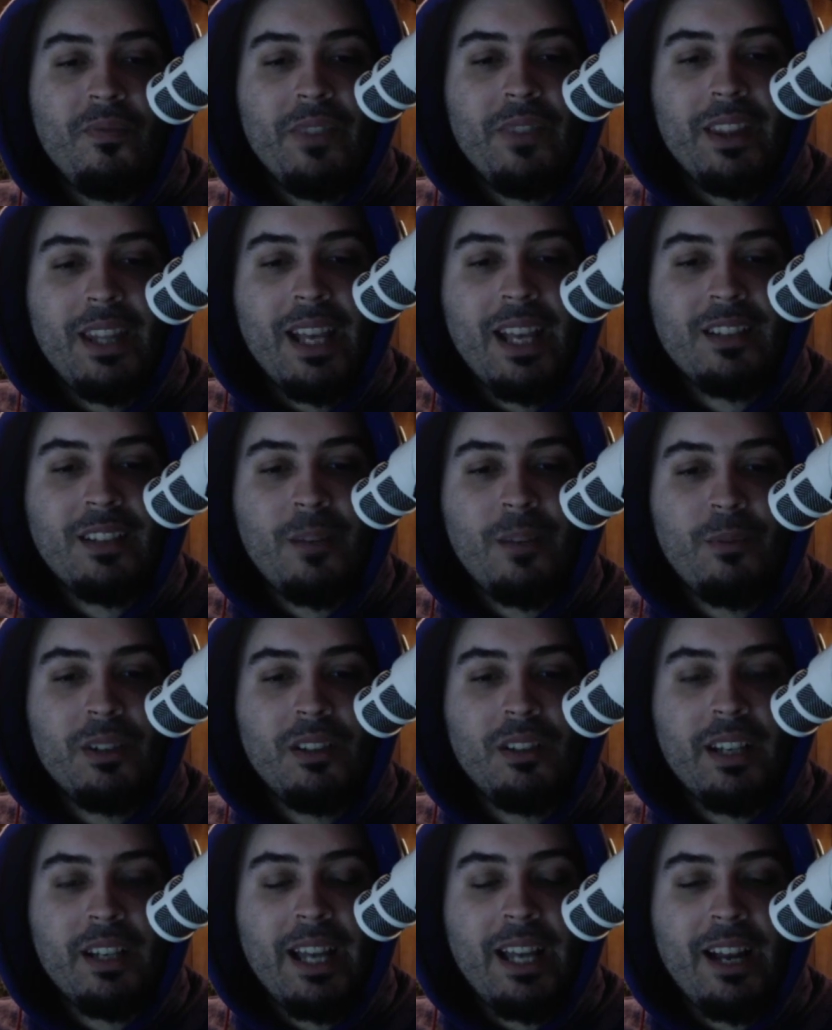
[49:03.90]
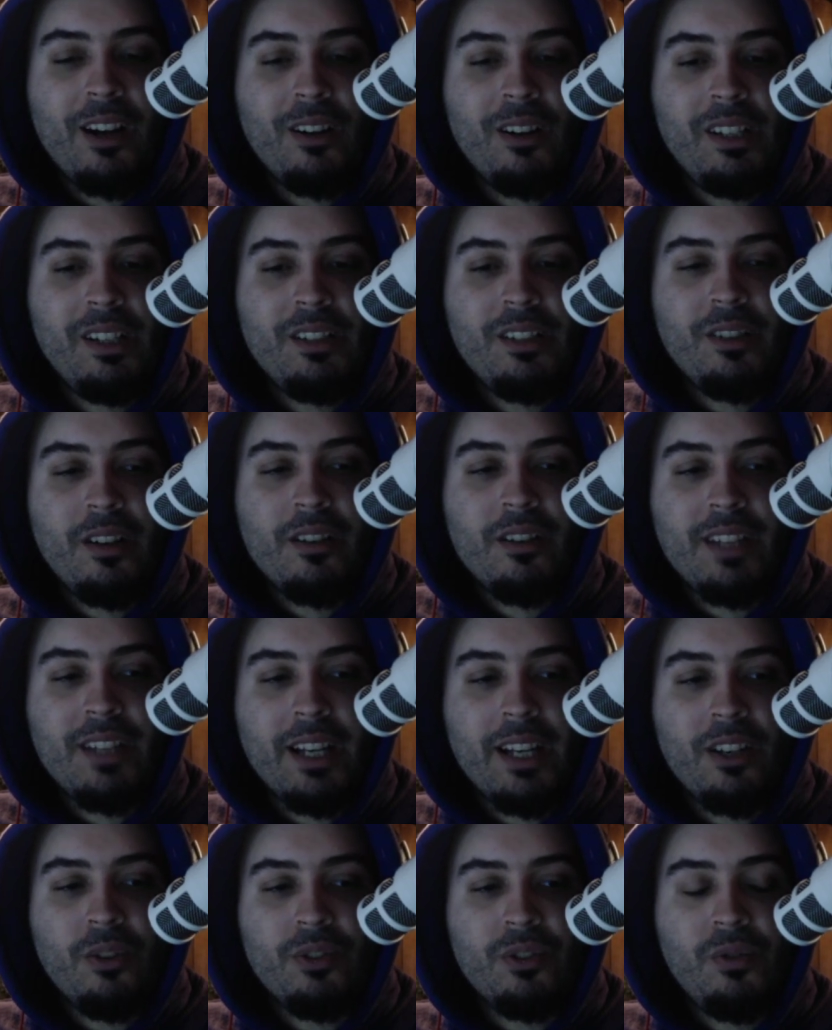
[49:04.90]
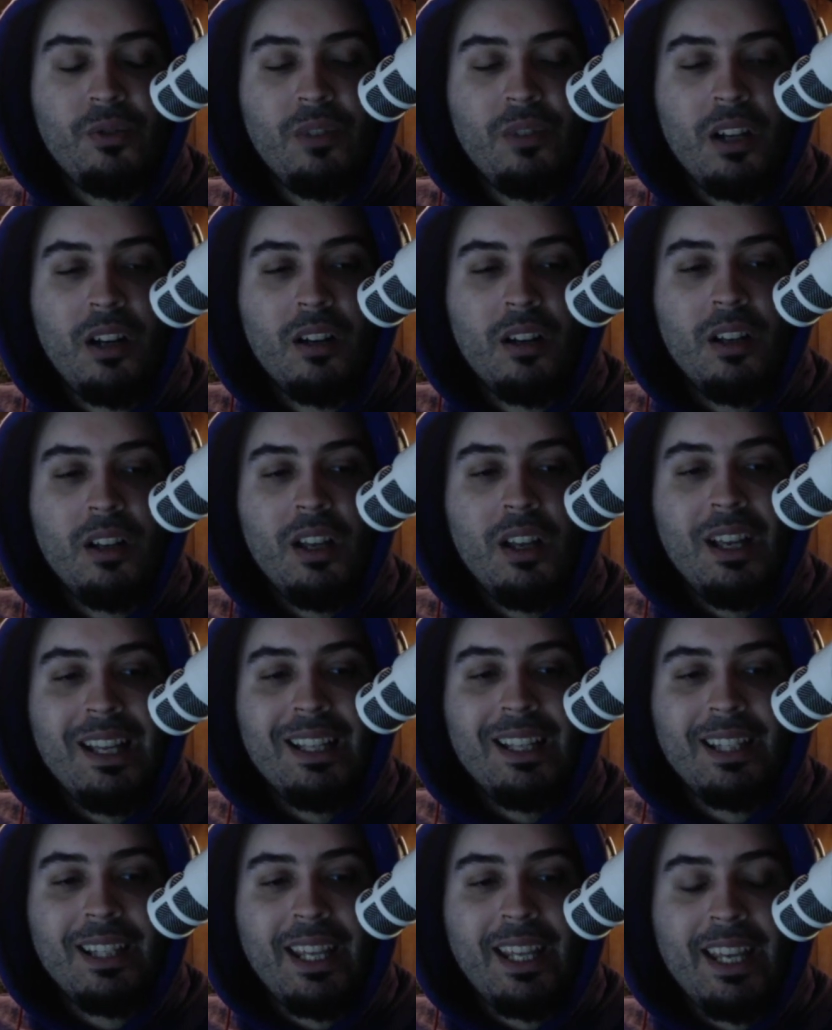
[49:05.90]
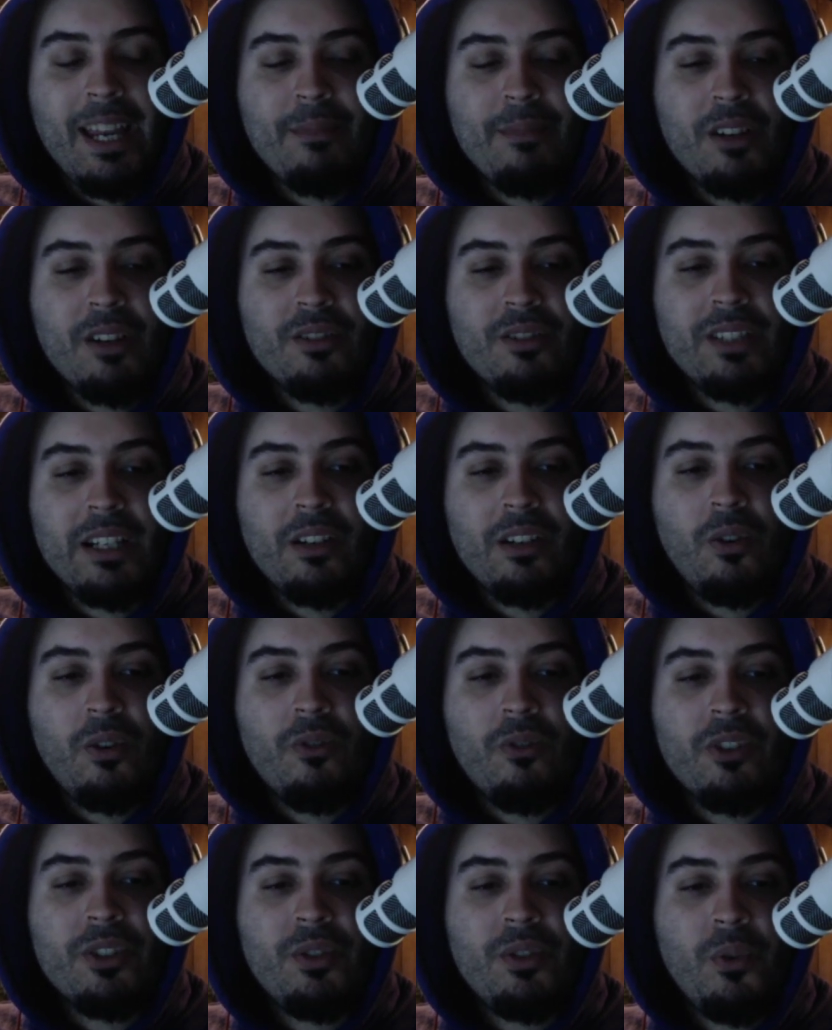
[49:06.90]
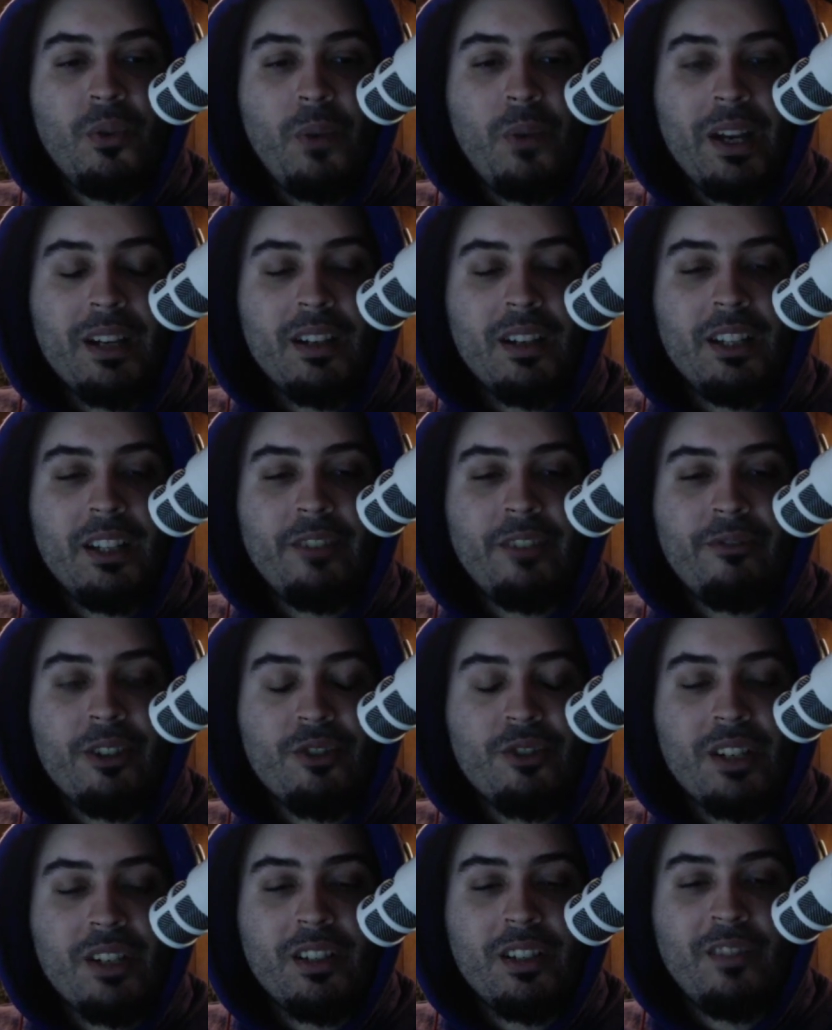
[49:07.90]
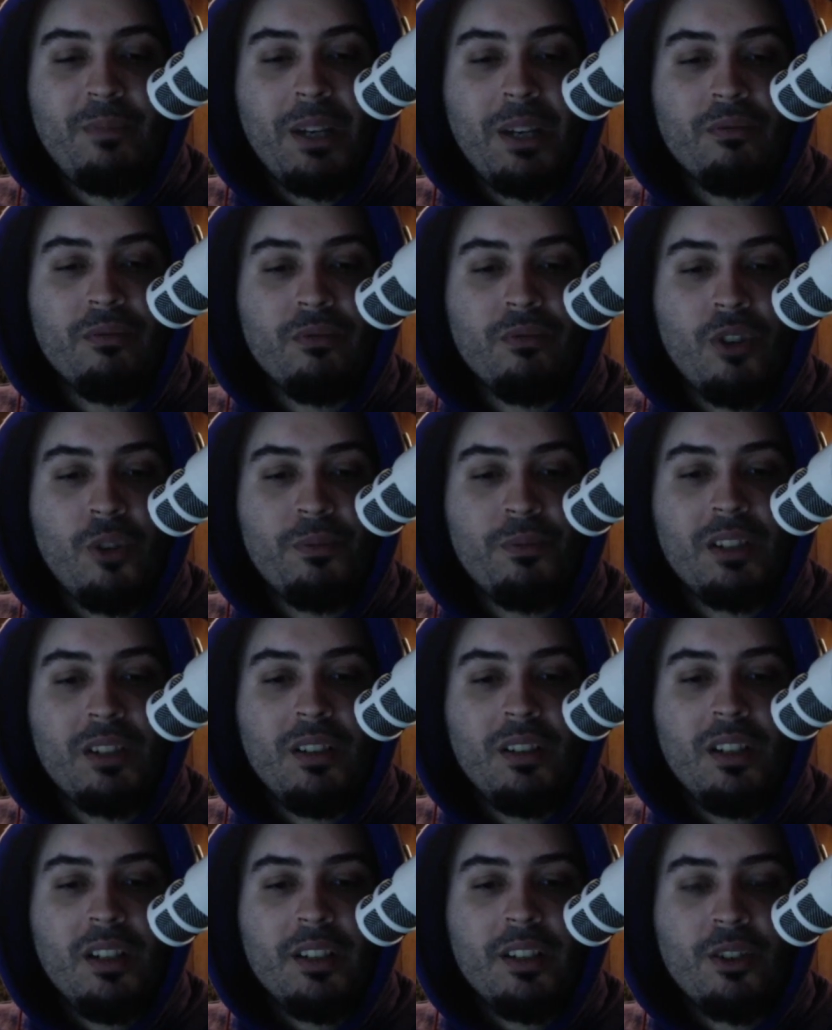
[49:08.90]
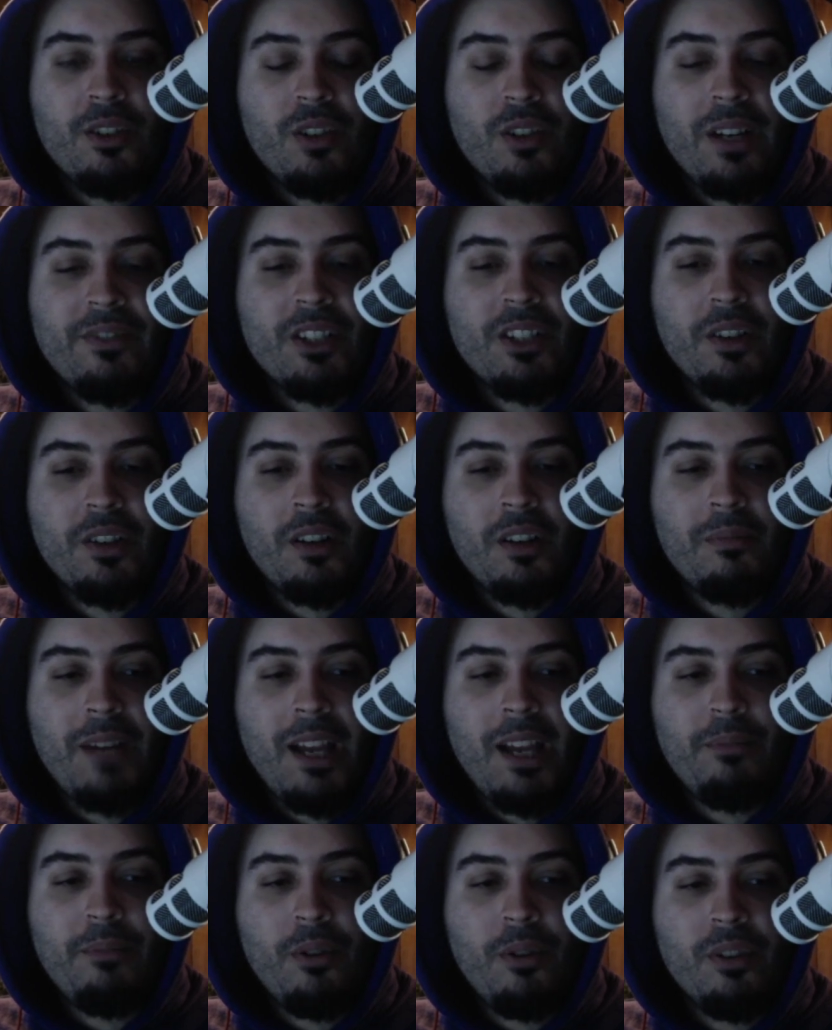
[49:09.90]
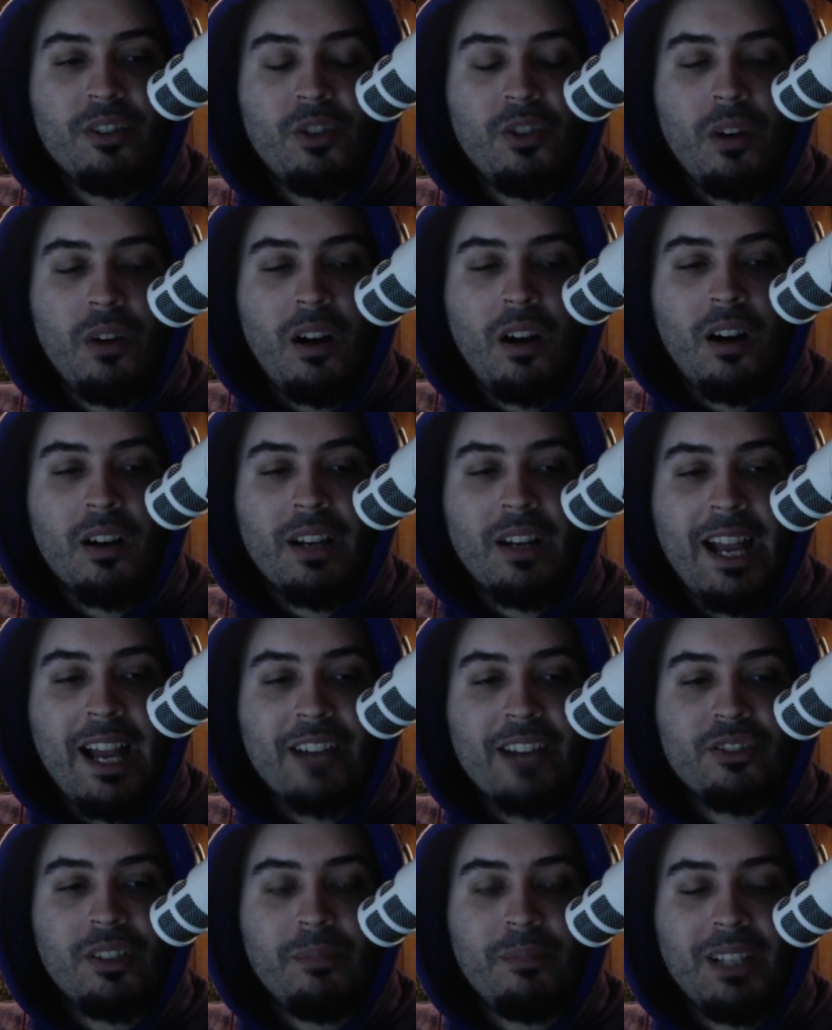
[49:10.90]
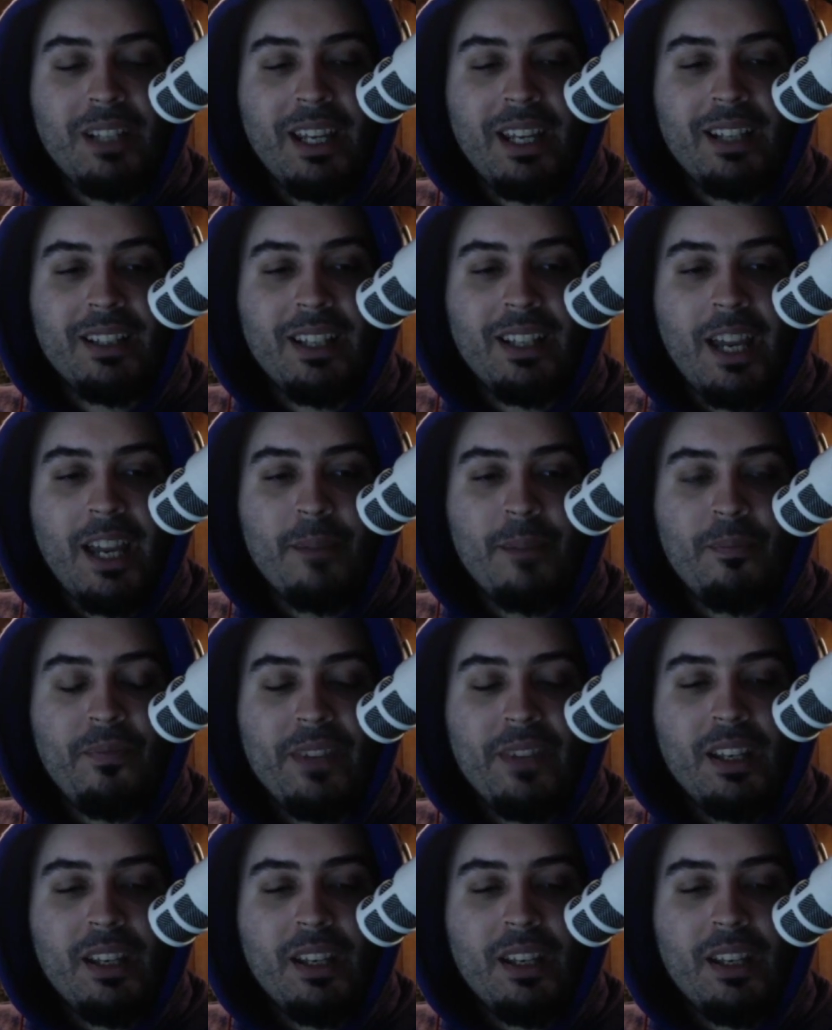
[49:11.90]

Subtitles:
Next up, we're looking at early turns that go too long, late game turns that are over too quick, and the frustration of being roped turn after turn by opponents who aren't actually playing the game.